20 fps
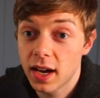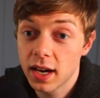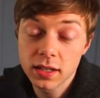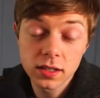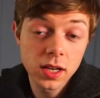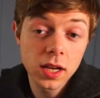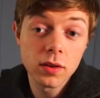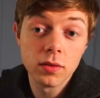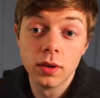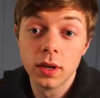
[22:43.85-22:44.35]
I
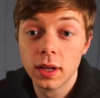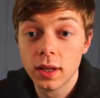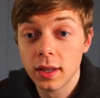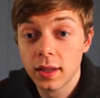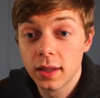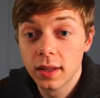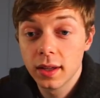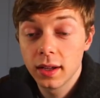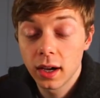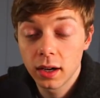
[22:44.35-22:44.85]
don't know.
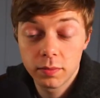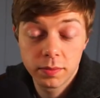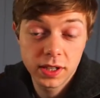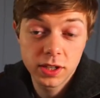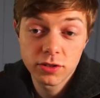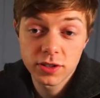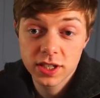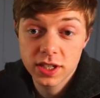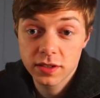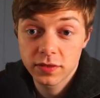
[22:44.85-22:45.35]
I would be
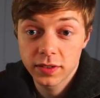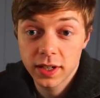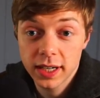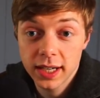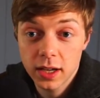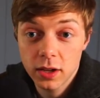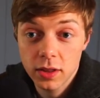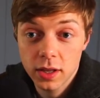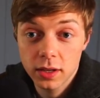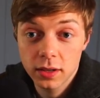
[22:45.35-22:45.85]
interested to find
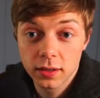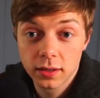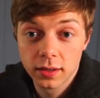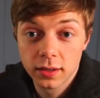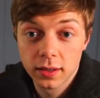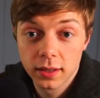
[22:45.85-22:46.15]
out, though.